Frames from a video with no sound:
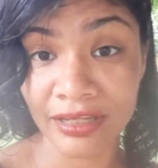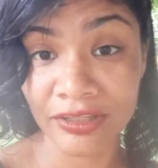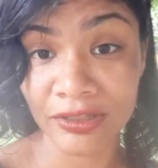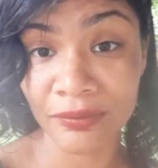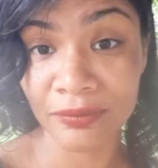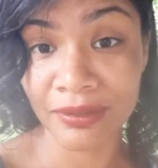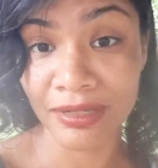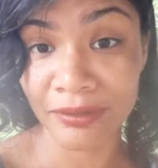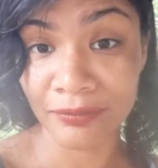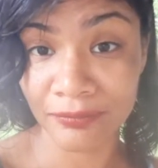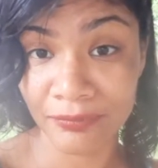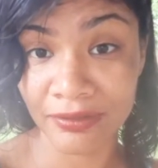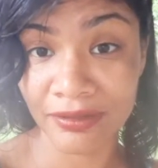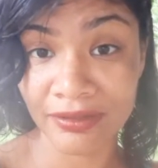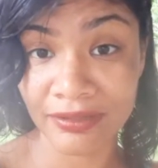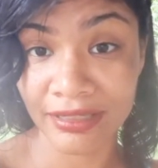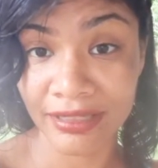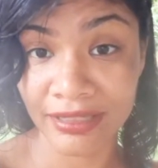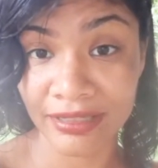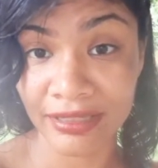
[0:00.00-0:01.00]
I know what I
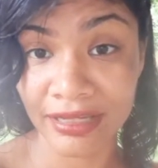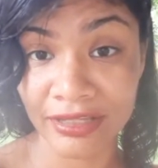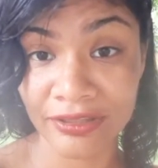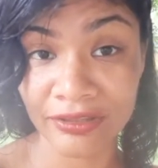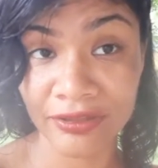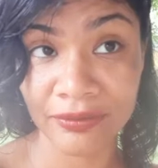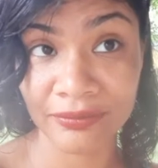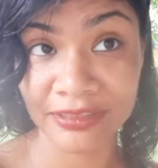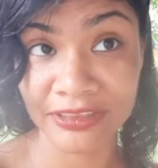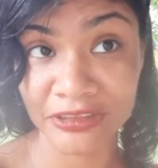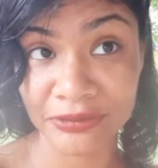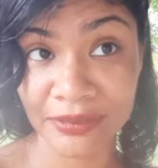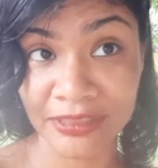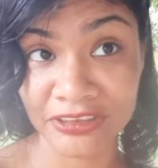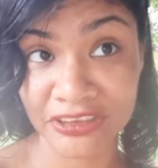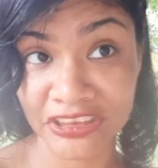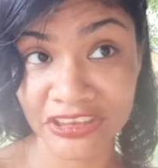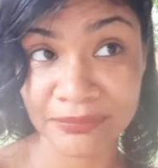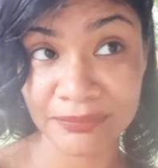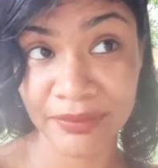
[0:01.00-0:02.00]
want, and I know the
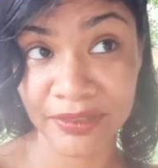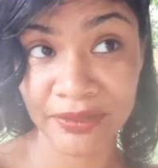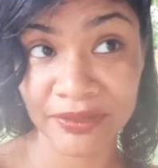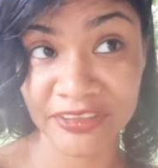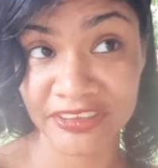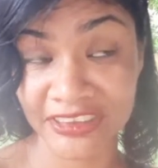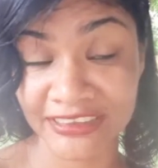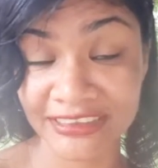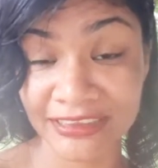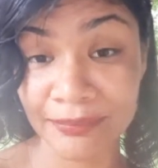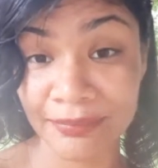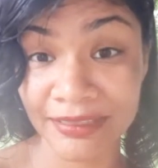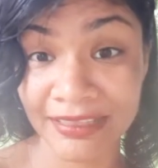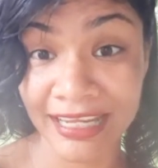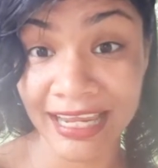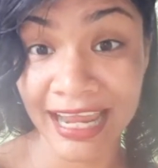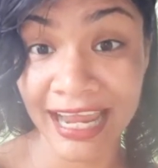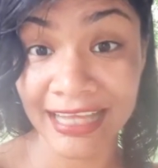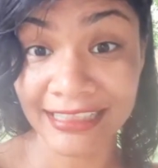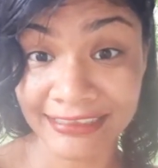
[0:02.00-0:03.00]
transition period is just something
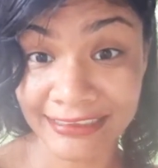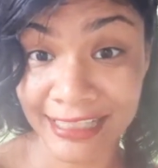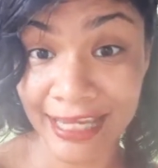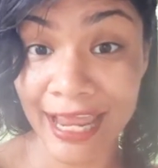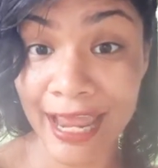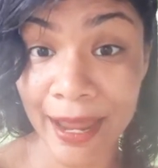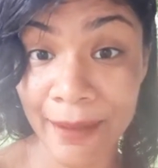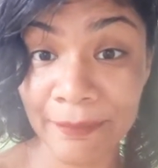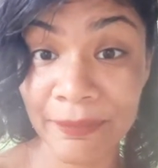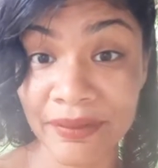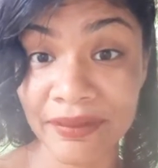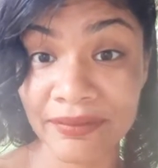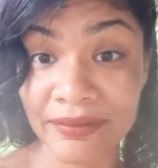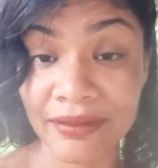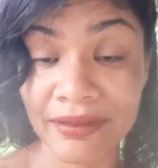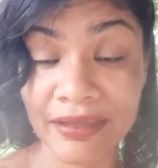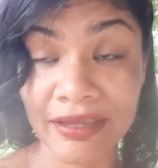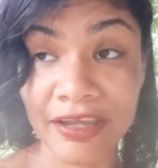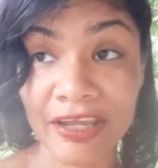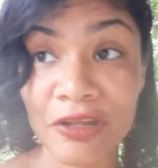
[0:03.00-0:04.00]
that has to happen
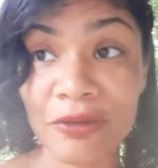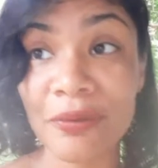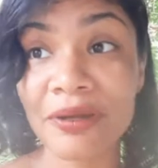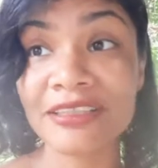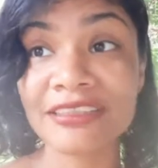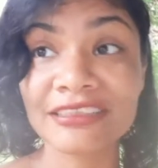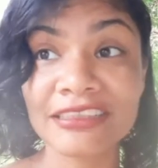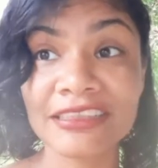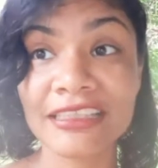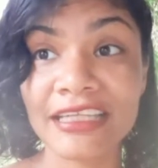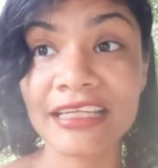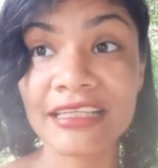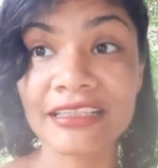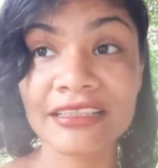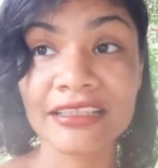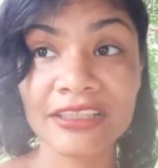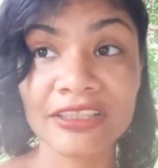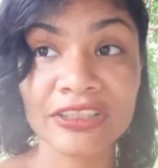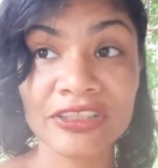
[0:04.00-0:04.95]
in order to get